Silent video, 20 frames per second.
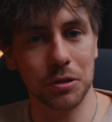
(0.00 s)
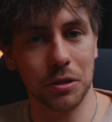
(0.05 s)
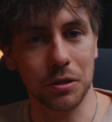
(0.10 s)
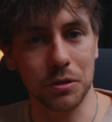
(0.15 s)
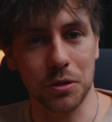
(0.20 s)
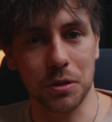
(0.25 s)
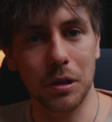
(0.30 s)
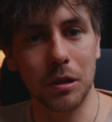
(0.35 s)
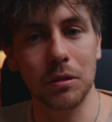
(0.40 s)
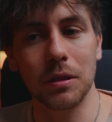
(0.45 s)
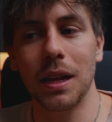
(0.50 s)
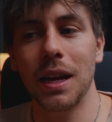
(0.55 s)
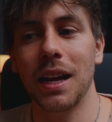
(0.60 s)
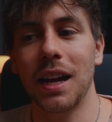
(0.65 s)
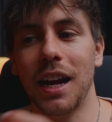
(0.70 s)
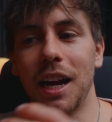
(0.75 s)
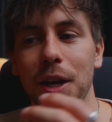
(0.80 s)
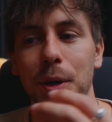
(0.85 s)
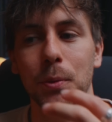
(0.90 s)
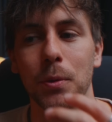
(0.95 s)
I want
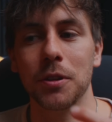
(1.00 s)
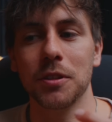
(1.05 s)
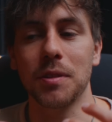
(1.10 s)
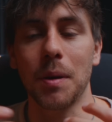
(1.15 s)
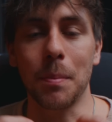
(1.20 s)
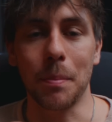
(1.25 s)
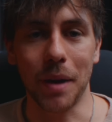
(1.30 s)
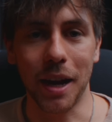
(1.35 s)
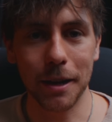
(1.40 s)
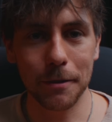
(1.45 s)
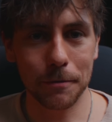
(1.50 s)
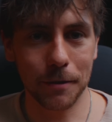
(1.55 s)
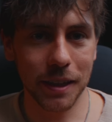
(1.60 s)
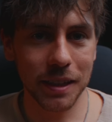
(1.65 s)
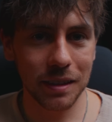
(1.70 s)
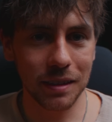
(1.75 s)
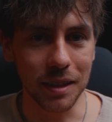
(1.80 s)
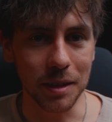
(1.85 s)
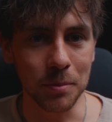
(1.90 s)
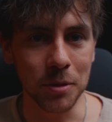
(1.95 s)
my final image to
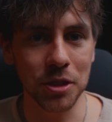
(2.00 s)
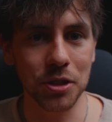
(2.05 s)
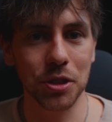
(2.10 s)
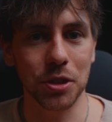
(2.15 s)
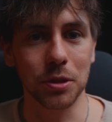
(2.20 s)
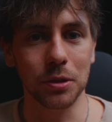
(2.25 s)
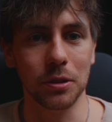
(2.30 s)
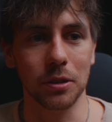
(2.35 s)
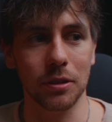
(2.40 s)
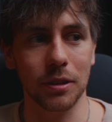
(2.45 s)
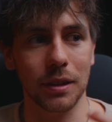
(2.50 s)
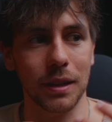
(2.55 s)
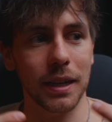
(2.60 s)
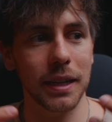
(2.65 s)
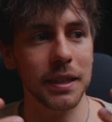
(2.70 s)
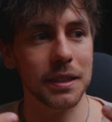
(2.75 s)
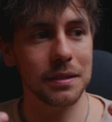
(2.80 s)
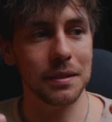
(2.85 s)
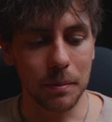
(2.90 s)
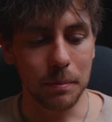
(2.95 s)
look like
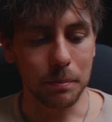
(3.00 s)
mine.